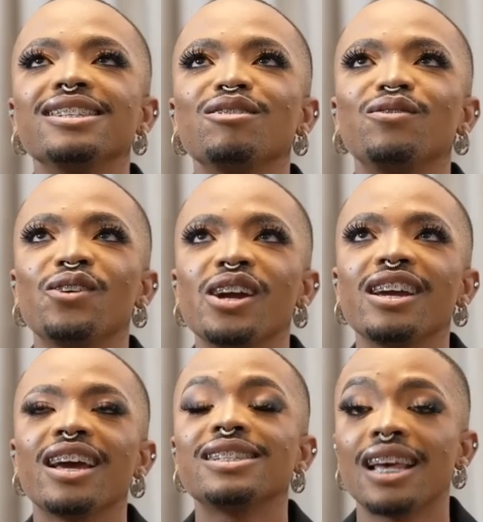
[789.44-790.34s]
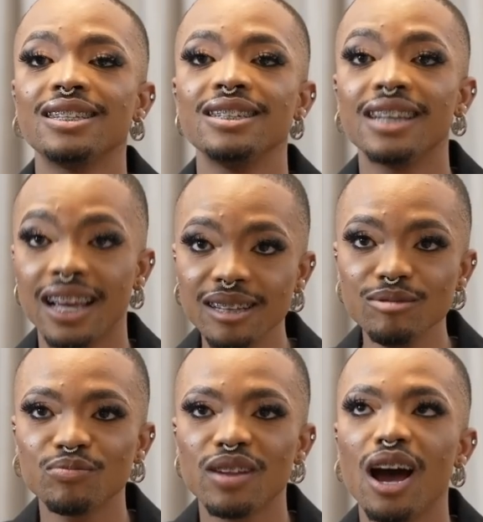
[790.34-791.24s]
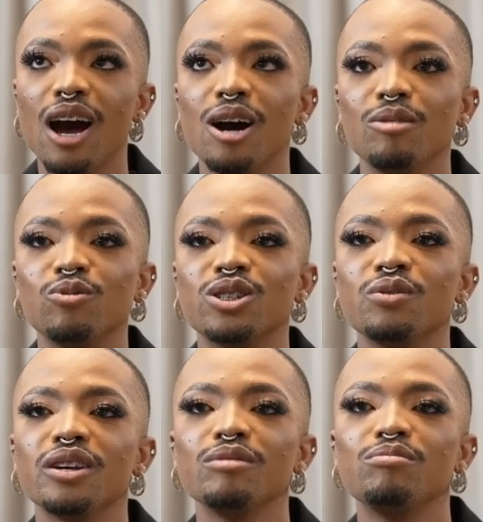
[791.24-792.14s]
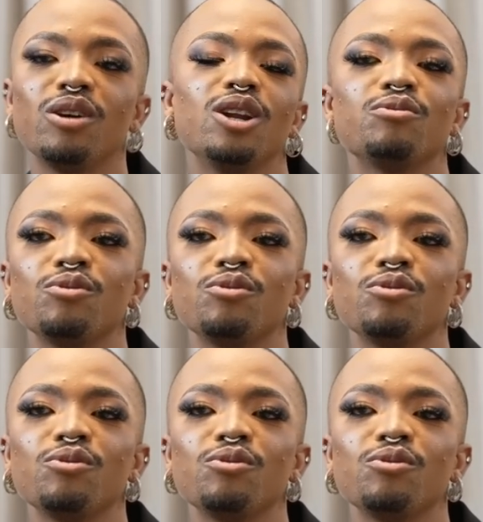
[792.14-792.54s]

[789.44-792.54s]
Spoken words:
is a very exciting day. We're doing Boiler